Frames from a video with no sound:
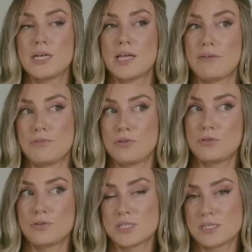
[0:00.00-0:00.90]
If you
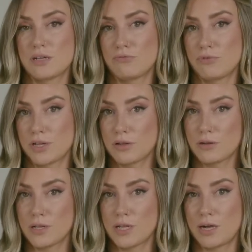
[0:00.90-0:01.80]
do this stuff
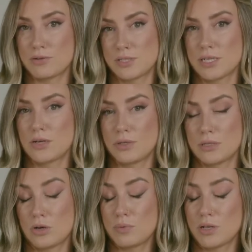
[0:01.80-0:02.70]
regularly, I would say go a
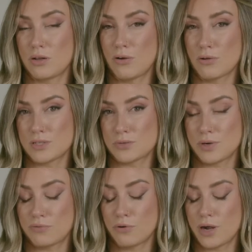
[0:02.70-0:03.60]
little bit longer than
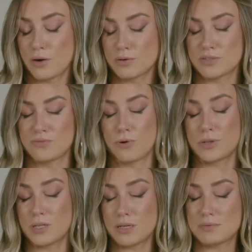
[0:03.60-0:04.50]
24 hours for
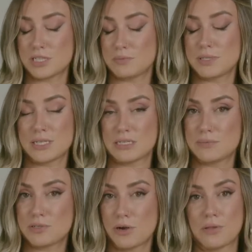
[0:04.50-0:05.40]
the lips, just because
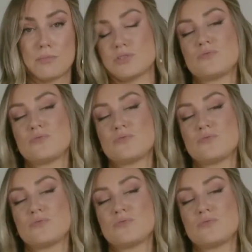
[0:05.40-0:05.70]
lips are the most